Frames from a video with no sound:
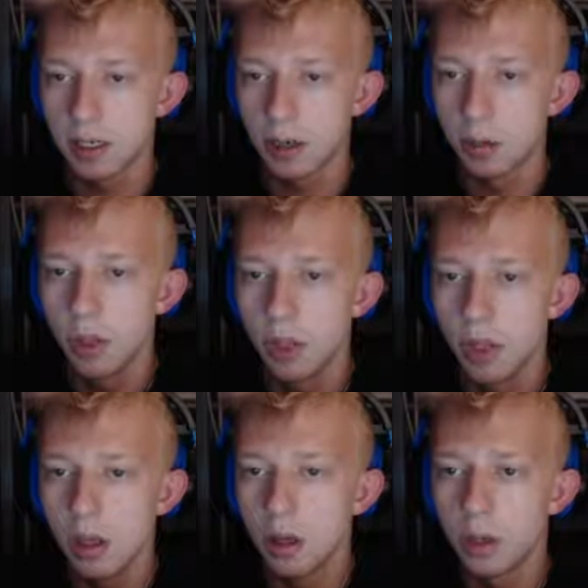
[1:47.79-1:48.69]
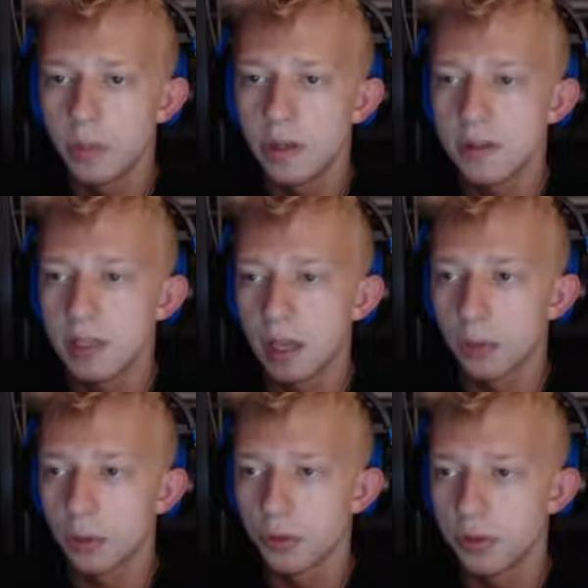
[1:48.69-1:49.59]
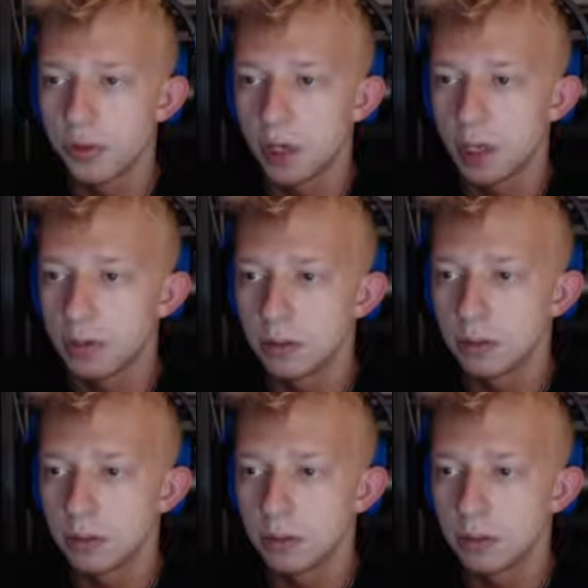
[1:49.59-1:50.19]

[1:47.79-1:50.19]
ago. Piercing Emerald Stud.